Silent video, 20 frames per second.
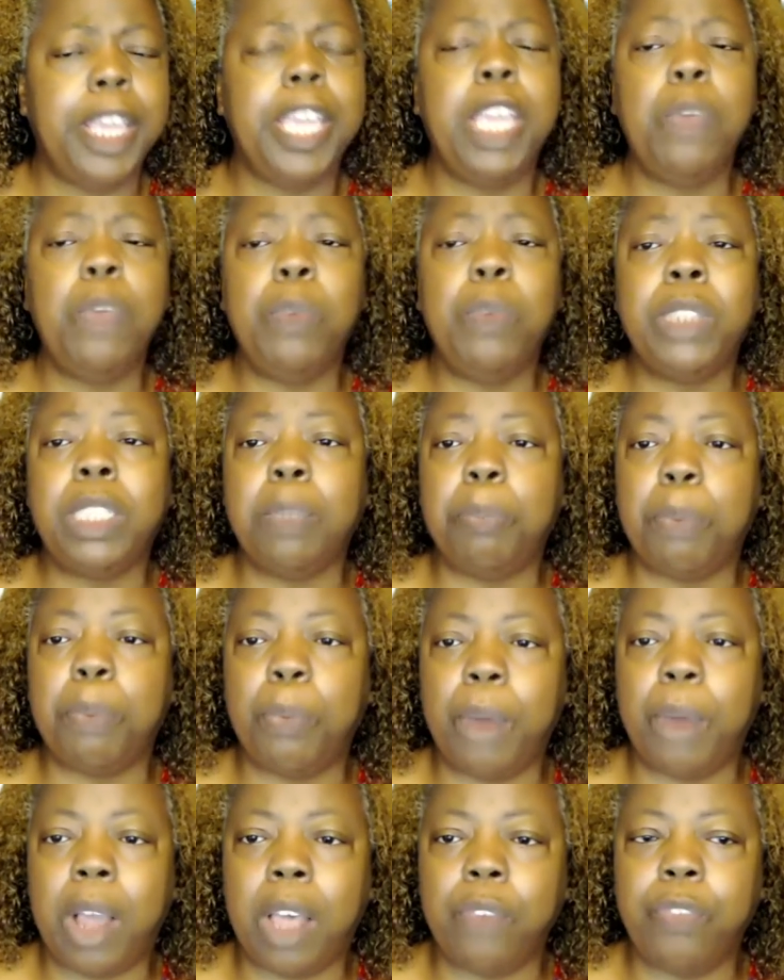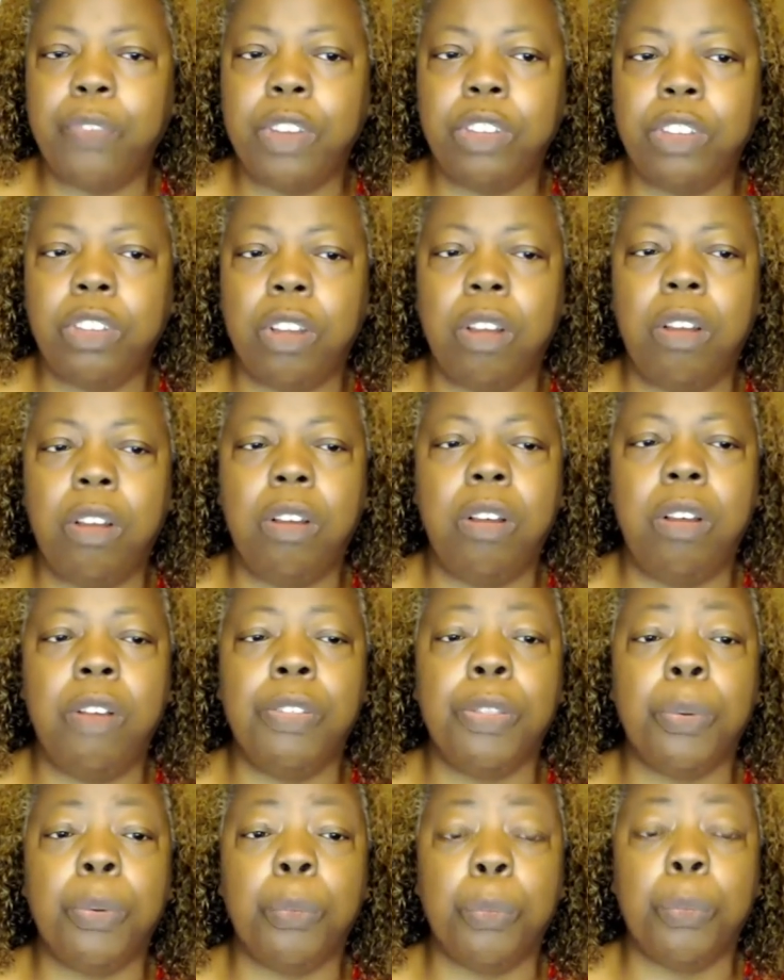He the prophet
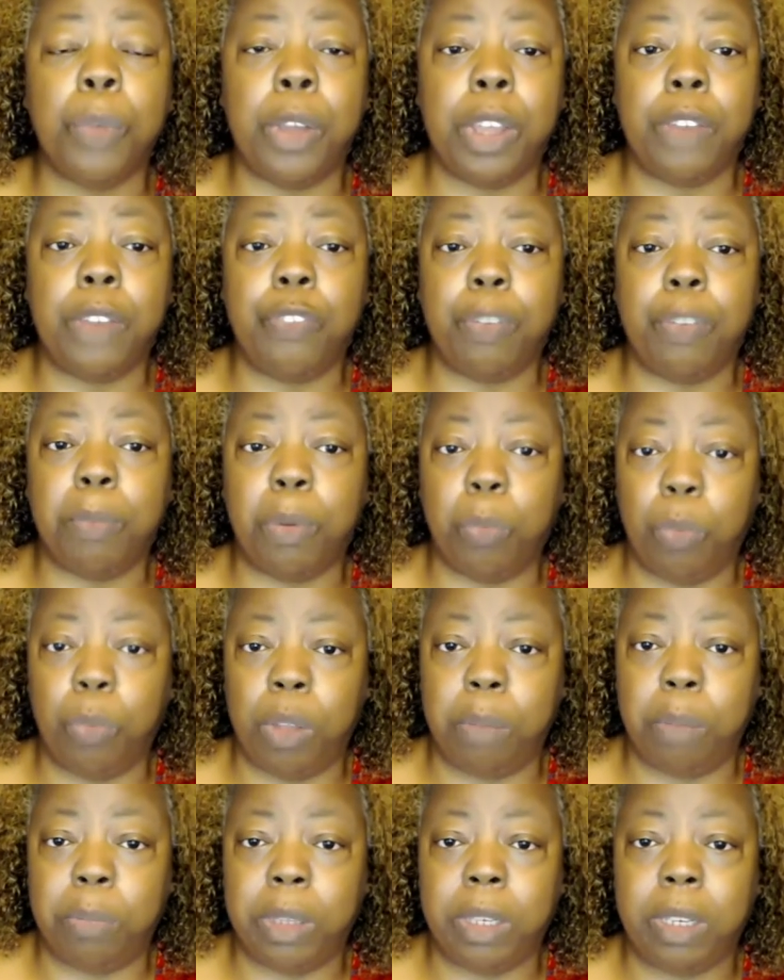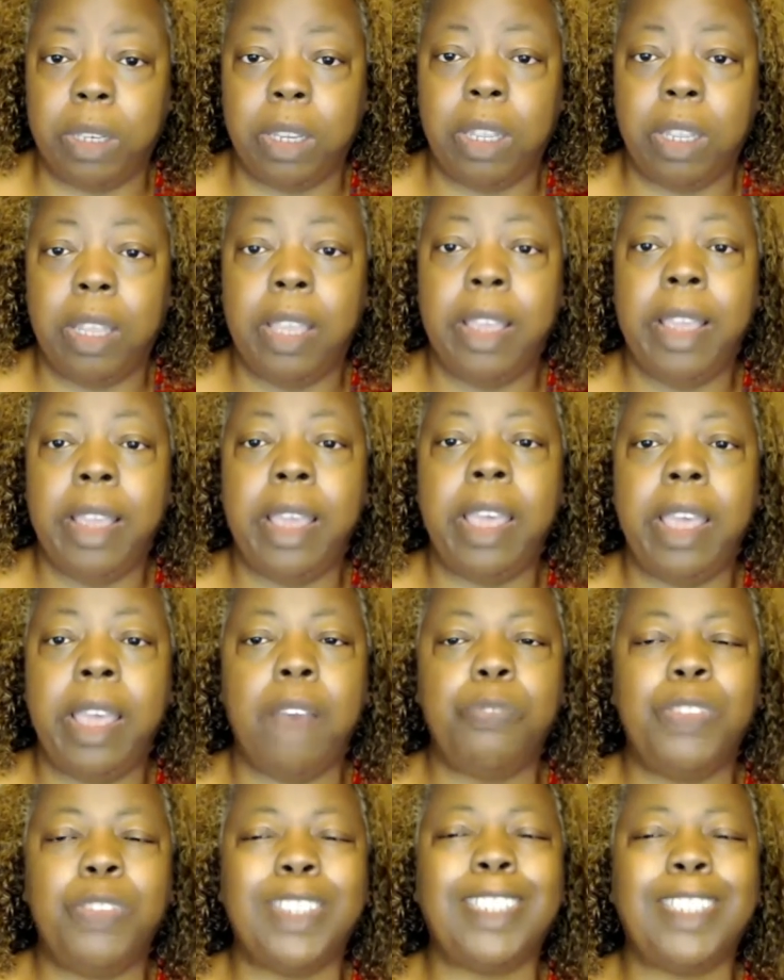on the run from a woman
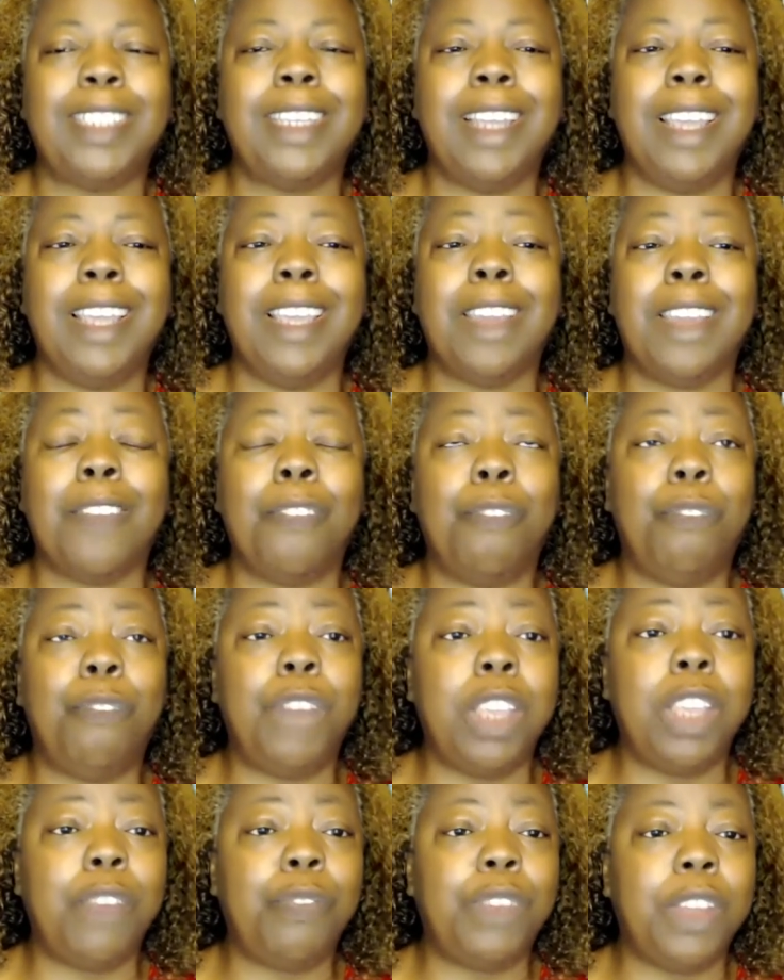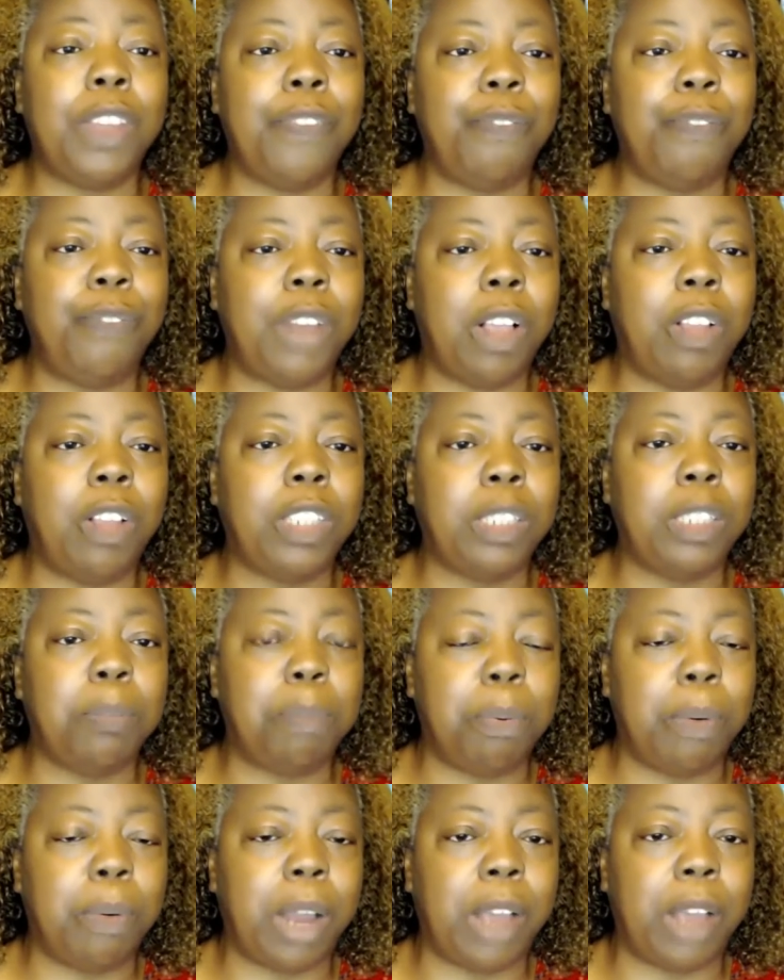after slaying 50 false
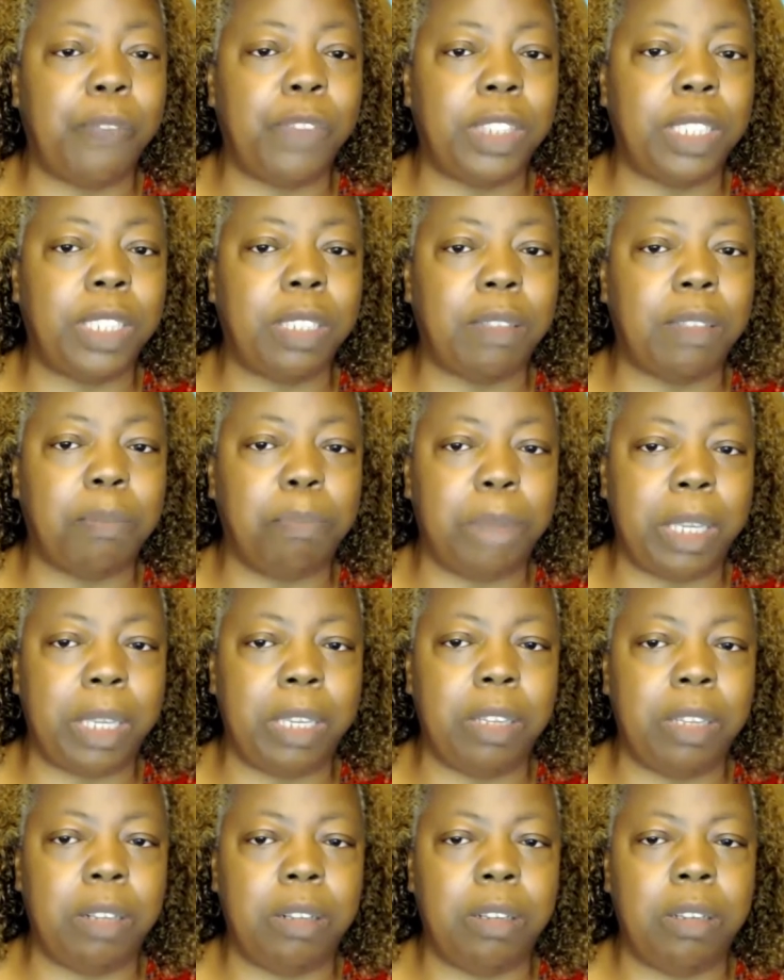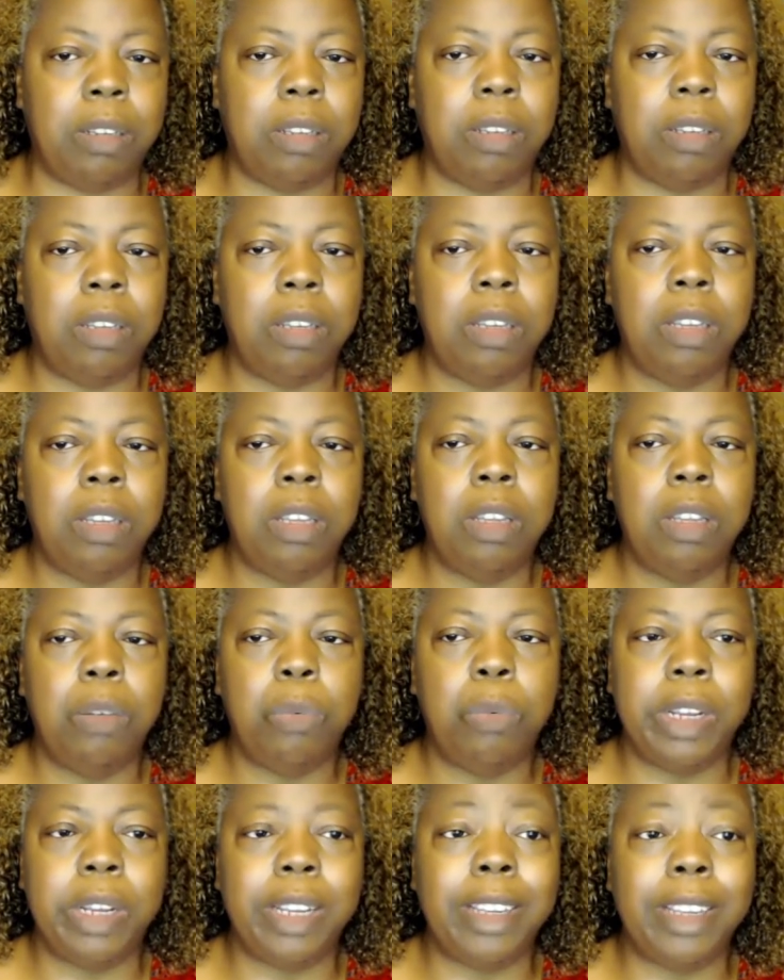prophets of Baal.
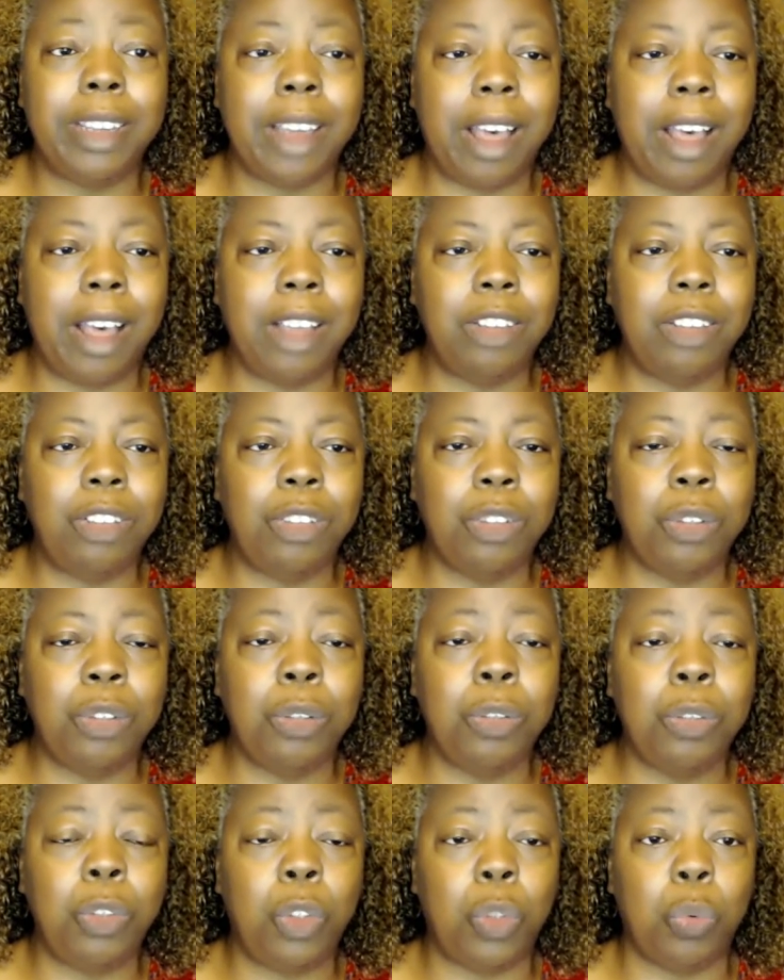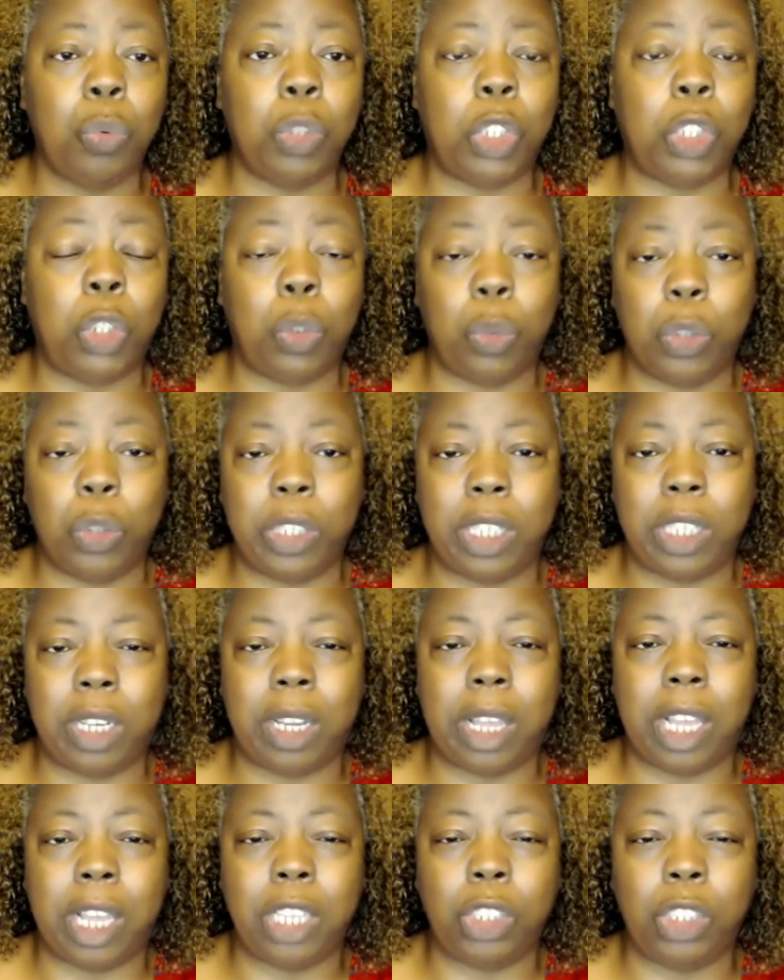What did God do to restore
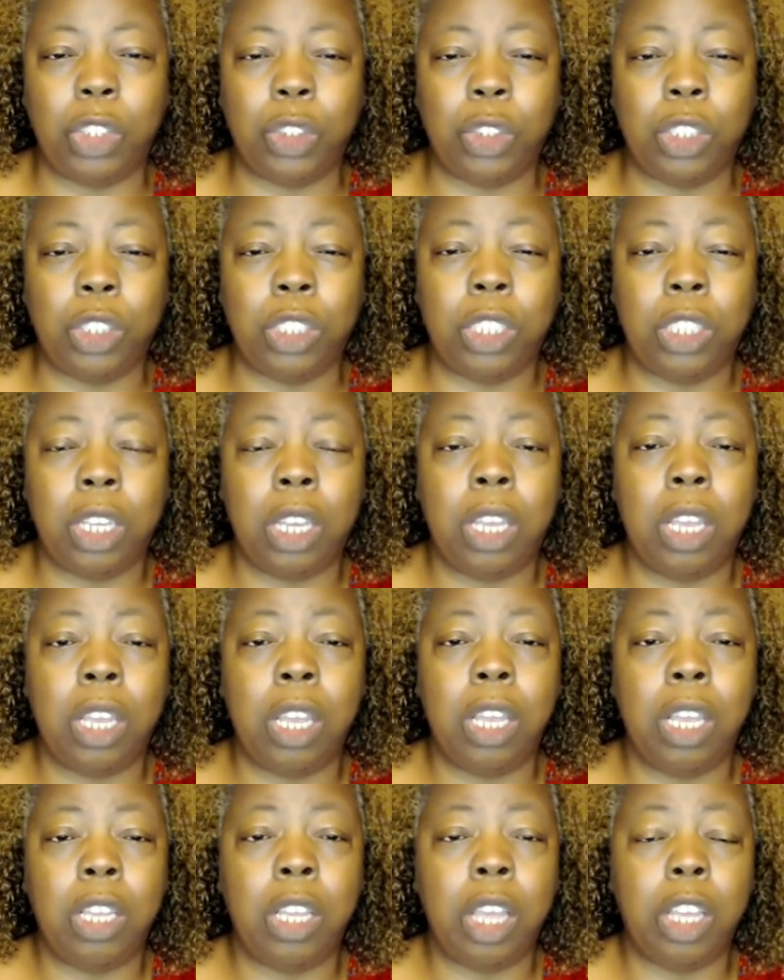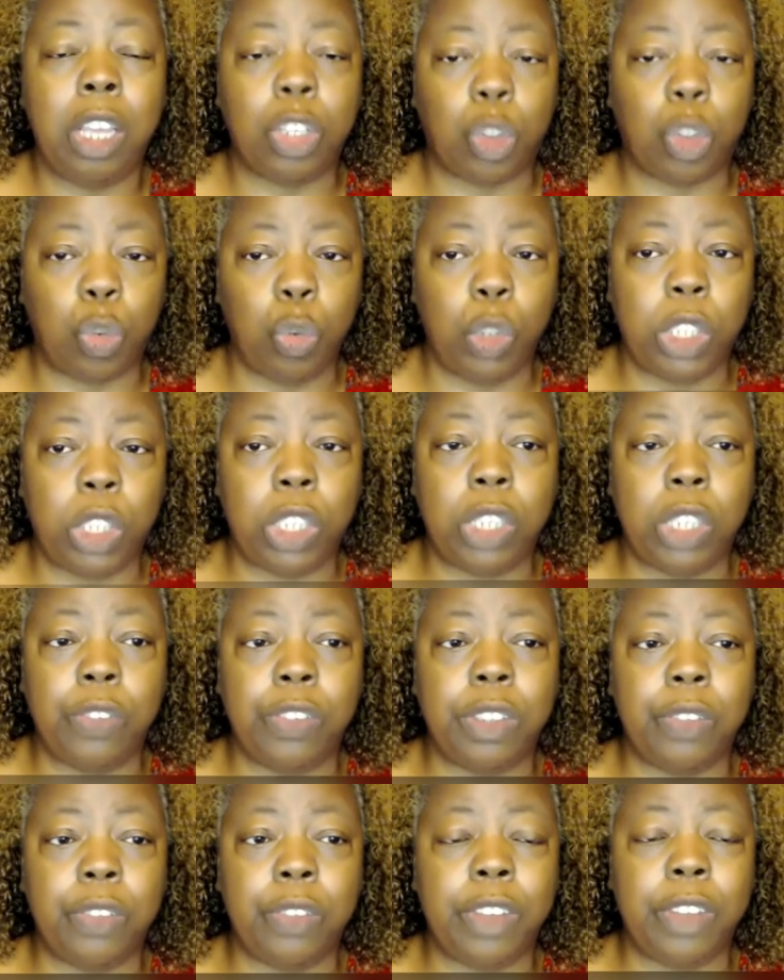Elijah's, a true
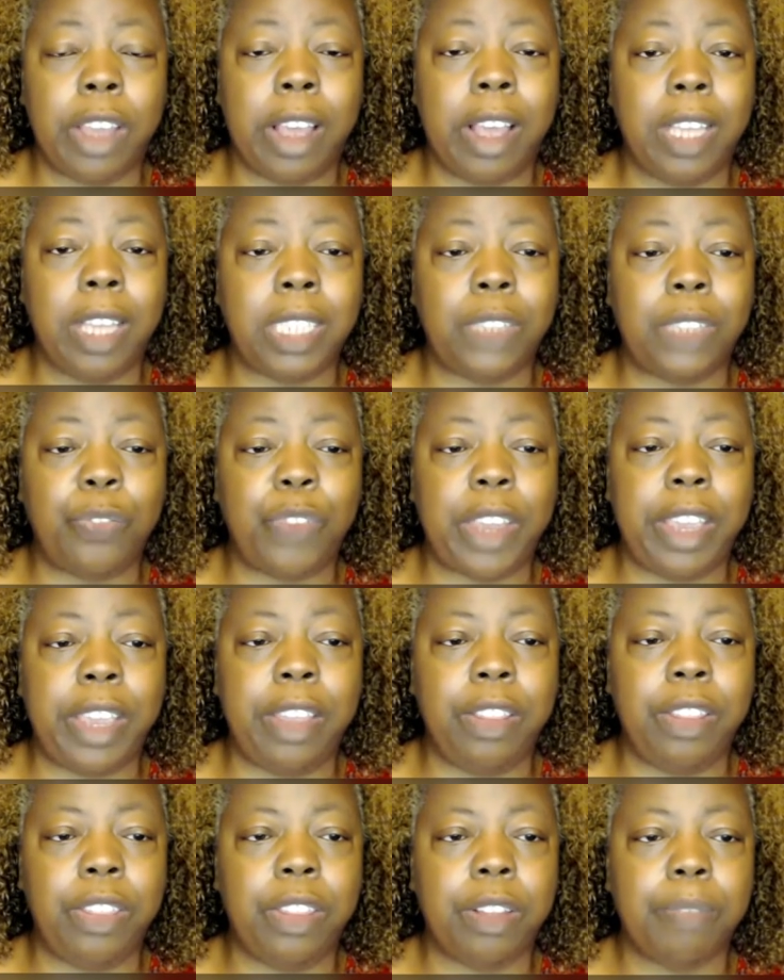servant of God's faith?